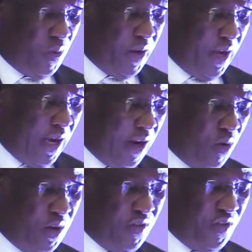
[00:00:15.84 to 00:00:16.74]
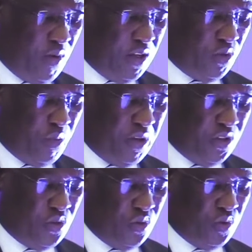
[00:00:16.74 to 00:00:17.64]
We are looking forward to
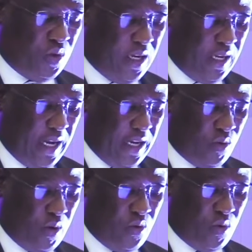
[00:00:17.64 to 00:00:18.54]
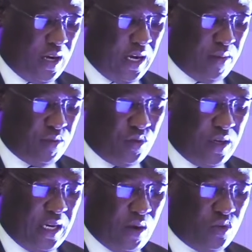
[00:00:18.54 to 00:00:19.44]
meet you again when you come to
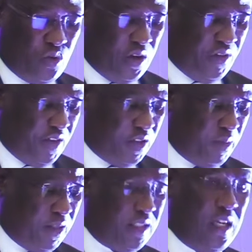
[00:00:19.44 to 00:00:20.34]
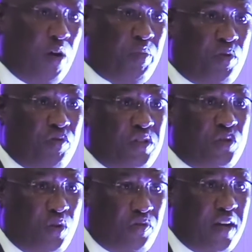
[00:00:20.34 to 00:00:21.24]
announce your investment in our
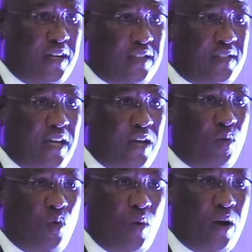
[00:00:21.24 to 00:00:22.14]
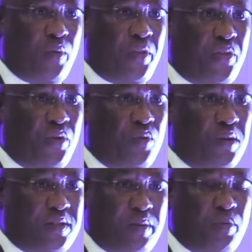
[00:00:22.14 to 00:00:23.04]
province. You will find us here, we'll work with you,
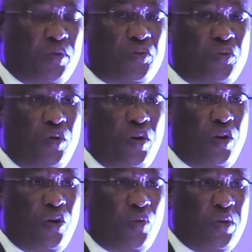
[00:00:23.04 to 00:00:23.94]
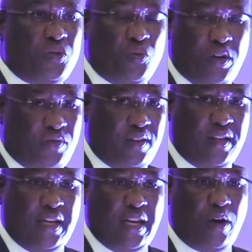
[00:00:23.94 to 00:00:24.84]
we'll support you, we'll do
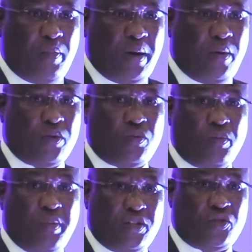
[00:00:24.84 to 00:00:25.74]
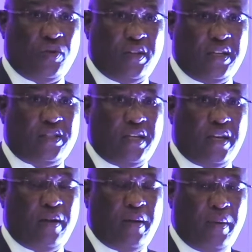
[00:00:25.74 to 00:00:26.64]
everything in our power to make sure that uh,
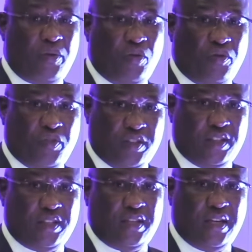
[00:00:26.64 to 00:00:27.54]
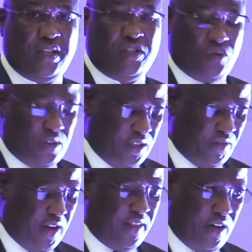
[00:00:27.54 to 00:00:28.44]
your visit uh, is not in
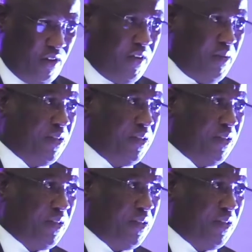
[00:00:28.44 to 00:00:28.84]
vain. Thank you very